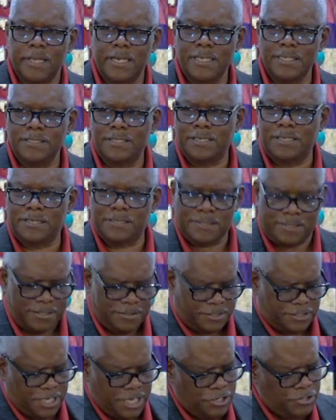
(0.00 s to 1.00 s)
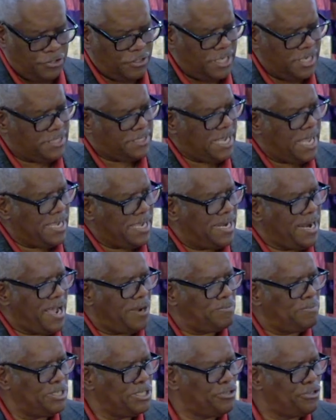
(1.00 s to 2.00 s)
He's continually taking
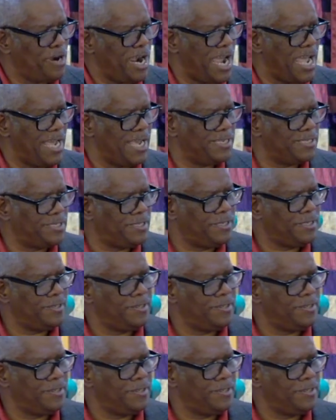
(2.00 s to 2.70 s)
out my trash.